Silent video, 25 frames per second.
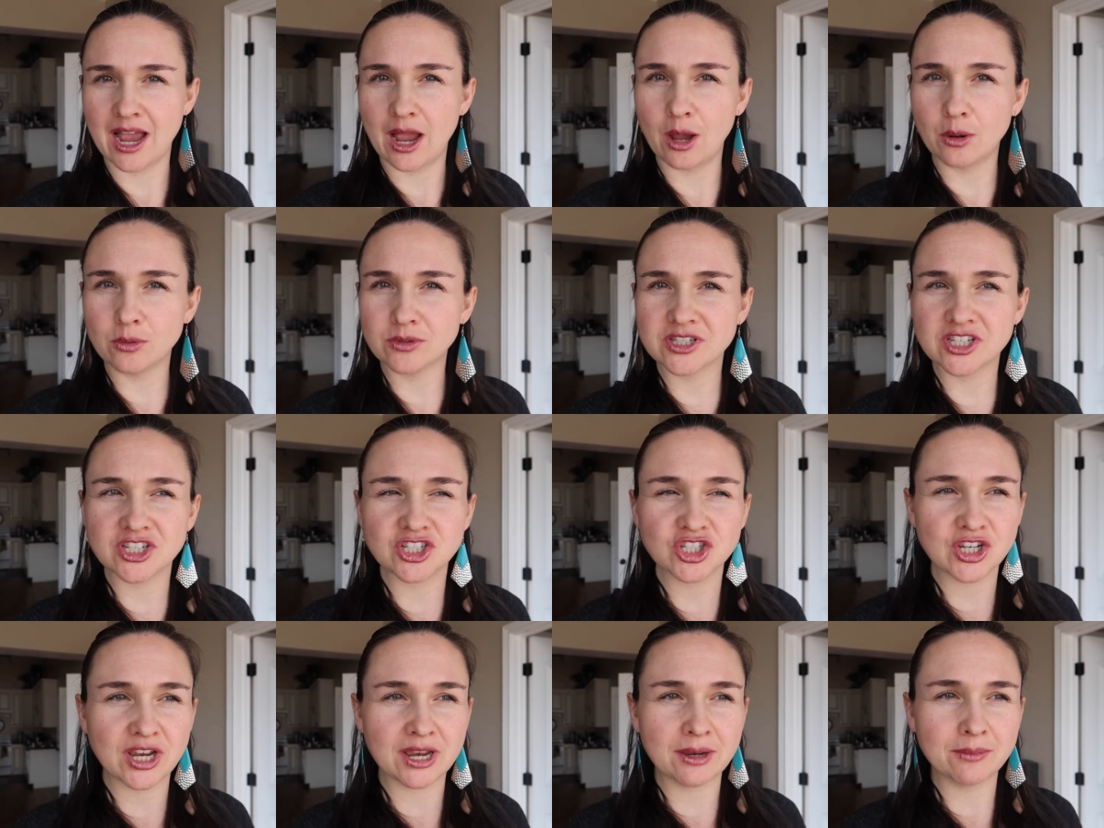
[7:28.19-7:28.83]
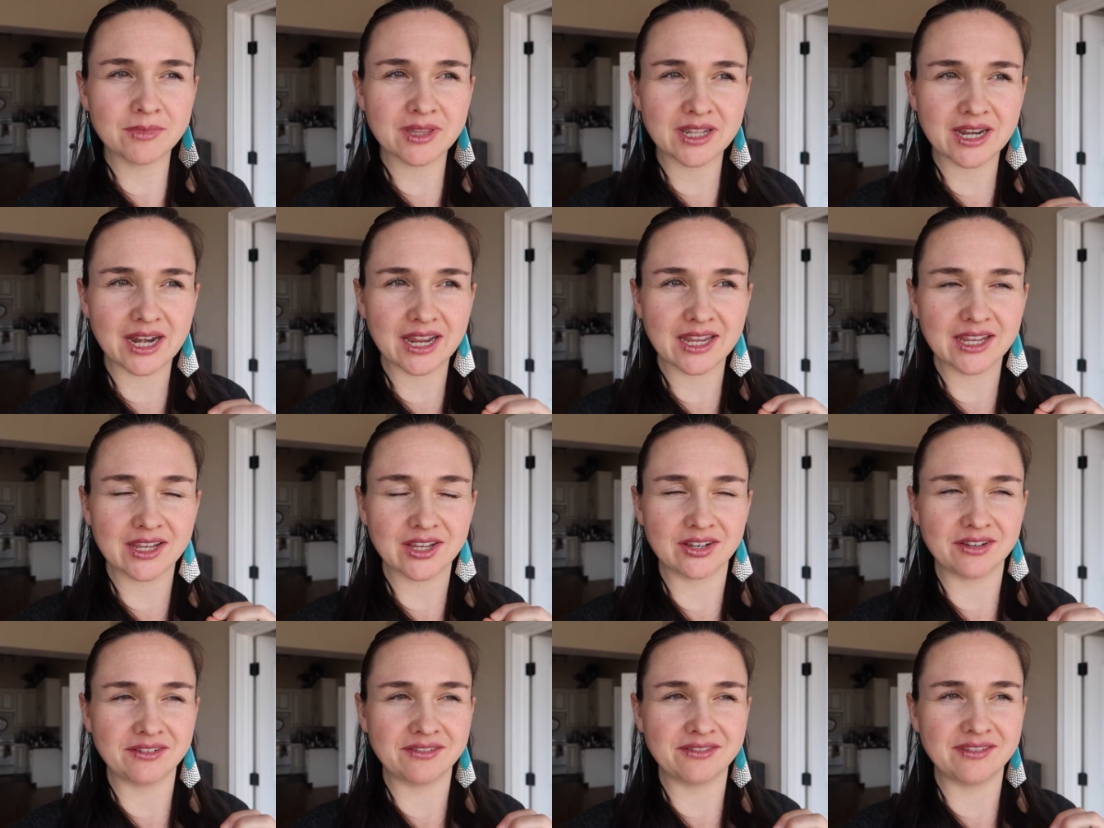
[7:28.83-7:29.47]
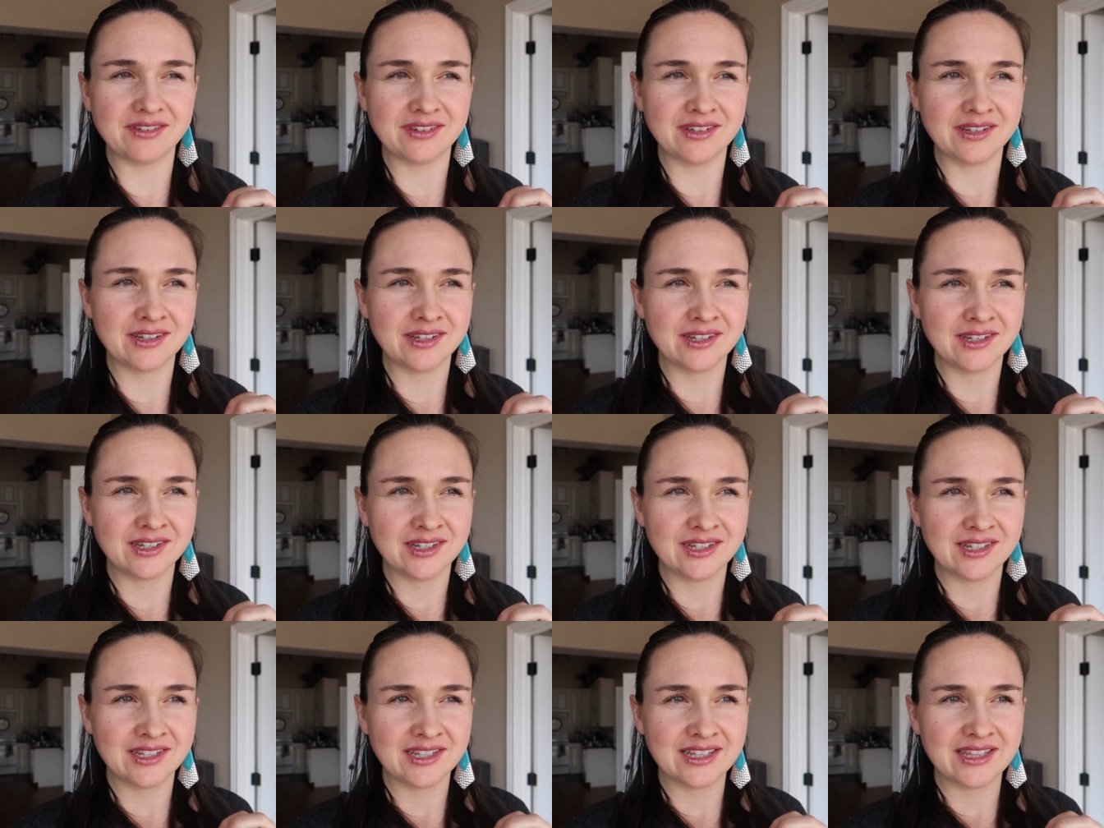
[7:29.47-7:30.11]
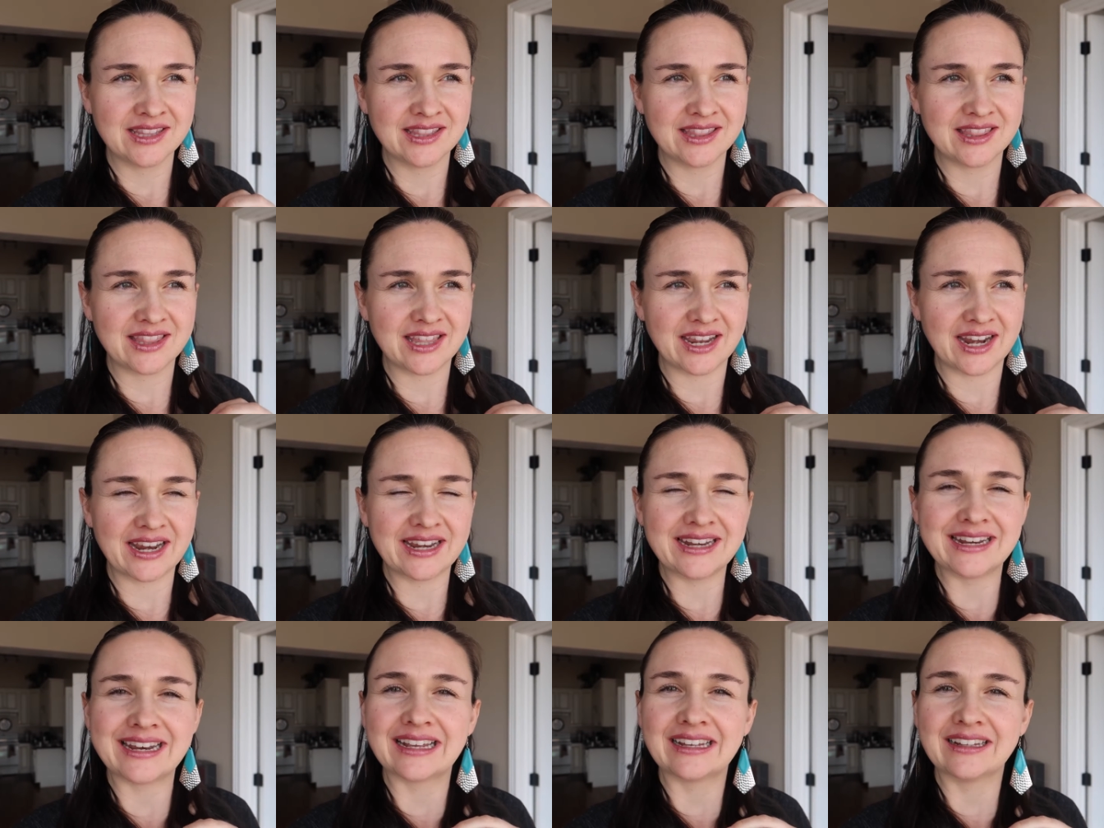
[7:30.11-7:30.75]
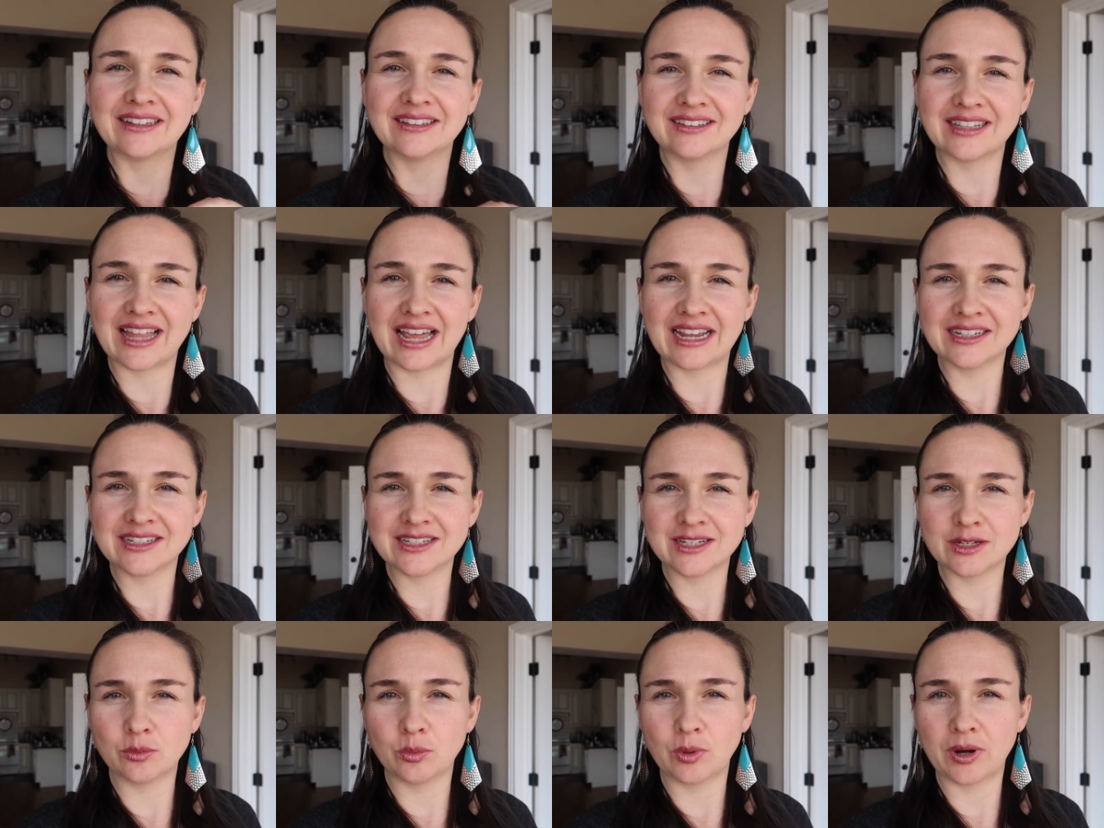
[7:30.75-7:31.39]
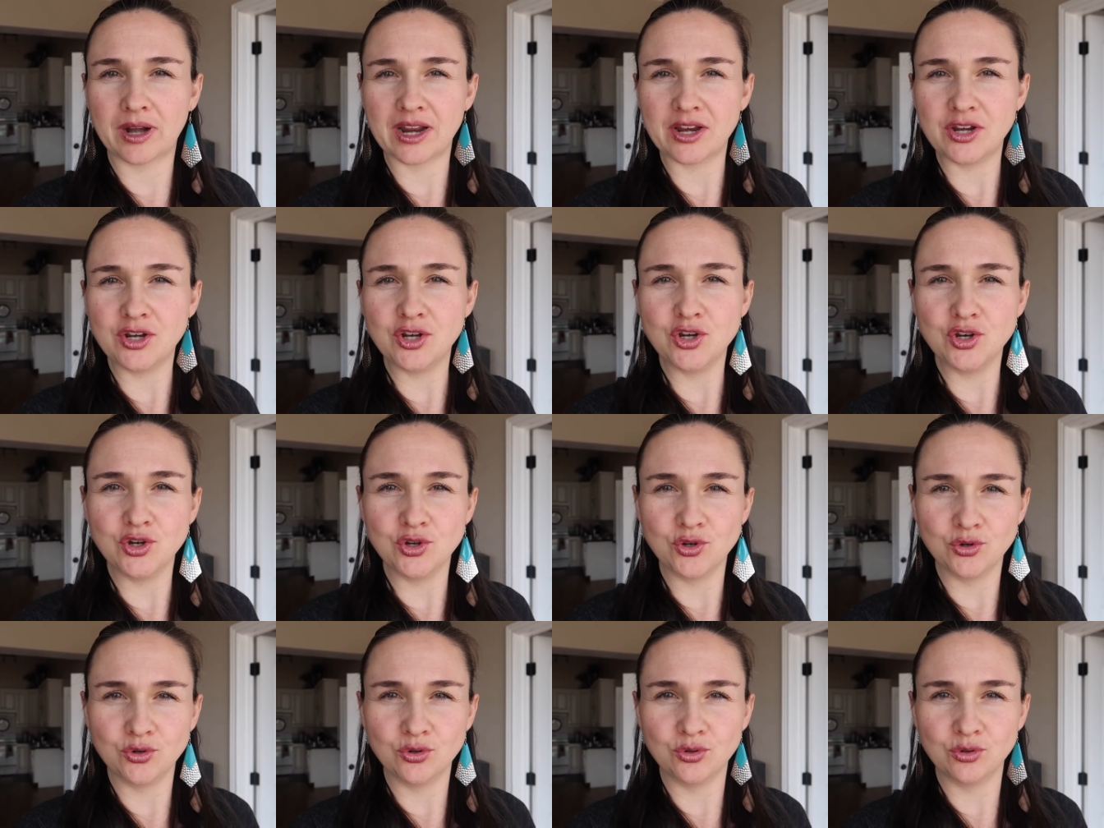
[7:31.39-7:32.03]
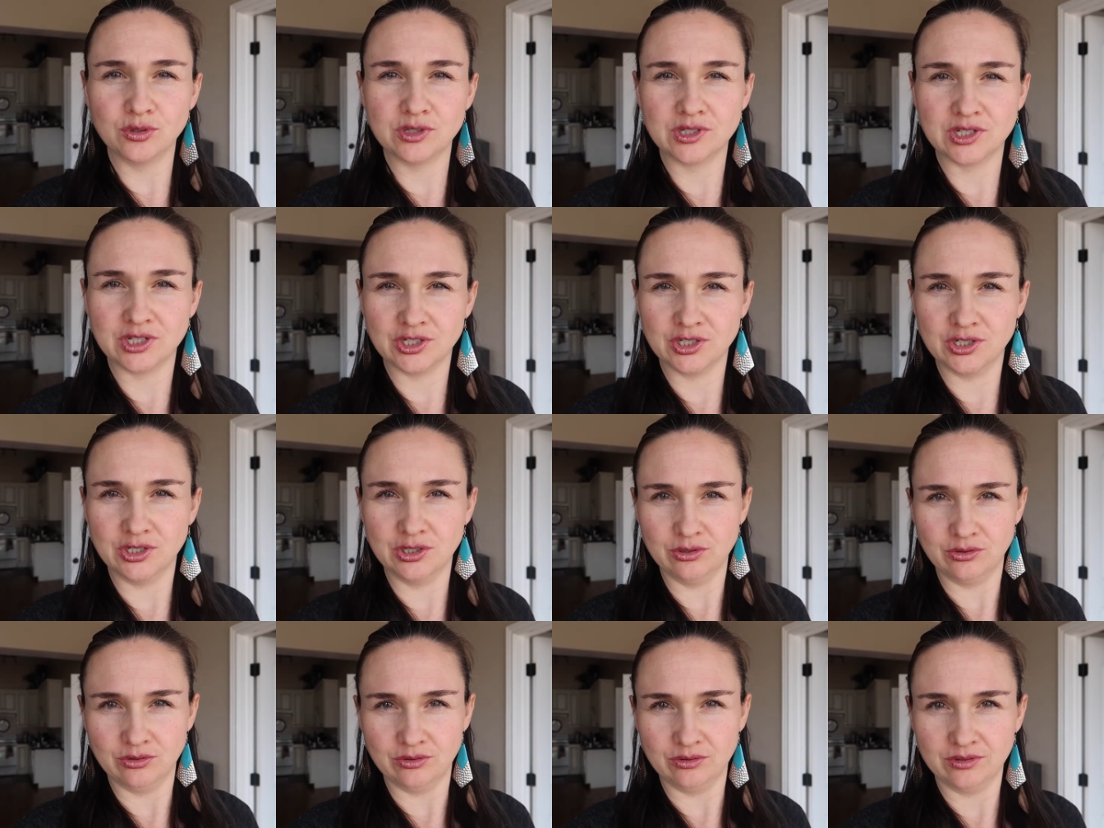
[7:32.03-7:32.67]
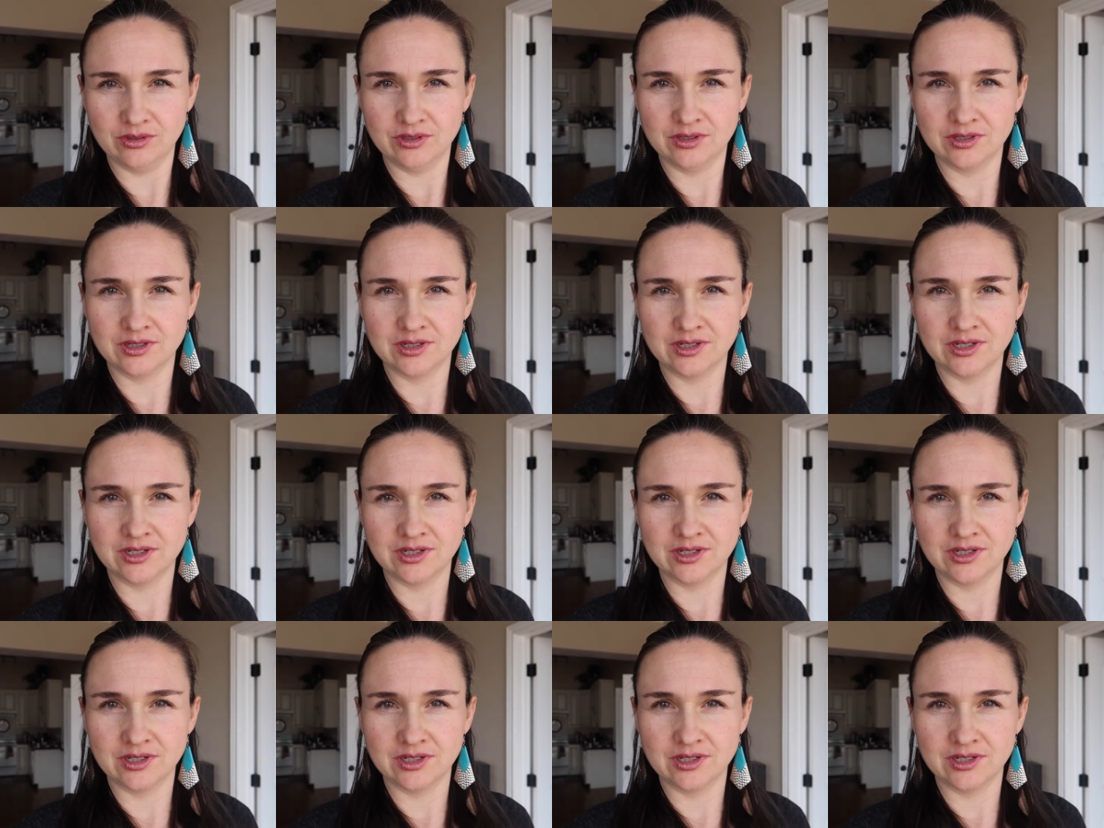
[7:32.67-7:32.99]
I was ashamed that I could, that I neglected what I knew to do